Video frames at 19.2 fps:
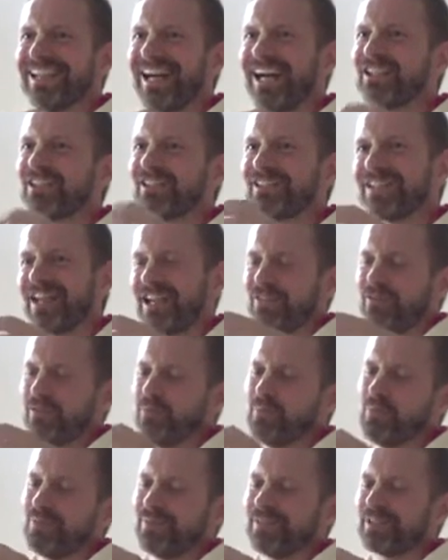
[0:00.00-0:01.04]
and
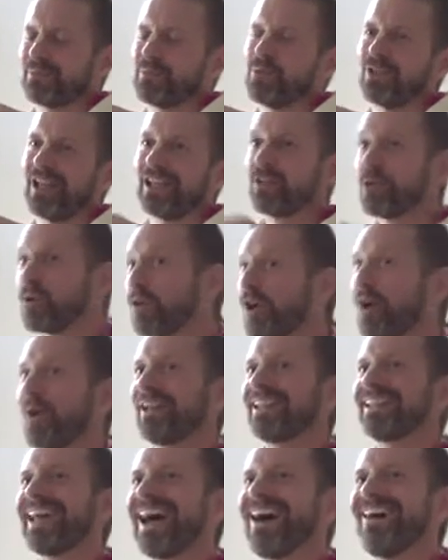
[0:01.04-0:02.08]
it's more like you're
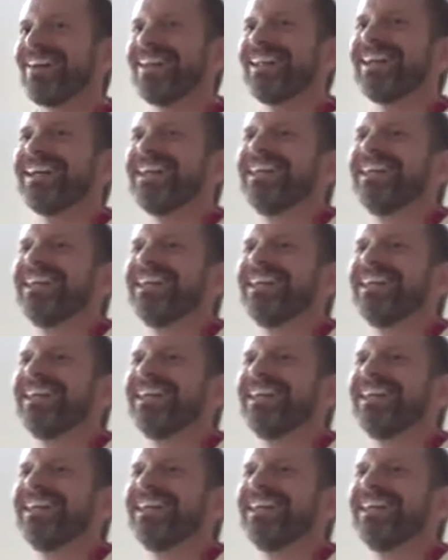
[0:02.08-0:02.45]
going down.